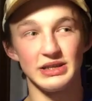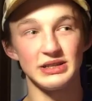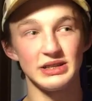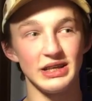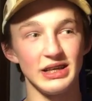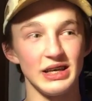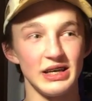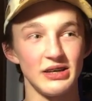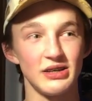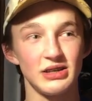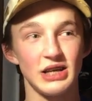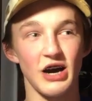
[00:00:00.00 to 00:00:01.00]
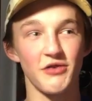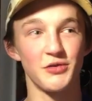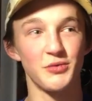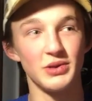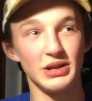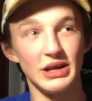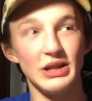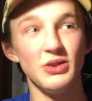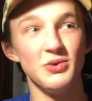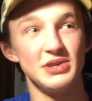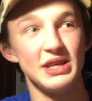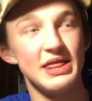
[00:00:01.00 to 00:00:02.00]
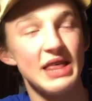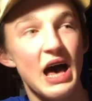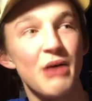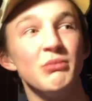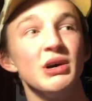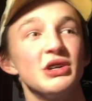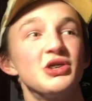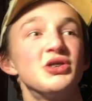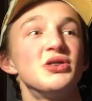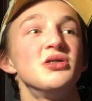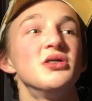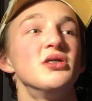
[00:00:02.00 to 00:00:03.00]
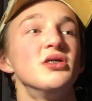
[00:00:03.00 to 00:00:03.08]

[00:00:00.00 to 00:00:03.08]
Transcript: see Calvin Ridley losing that much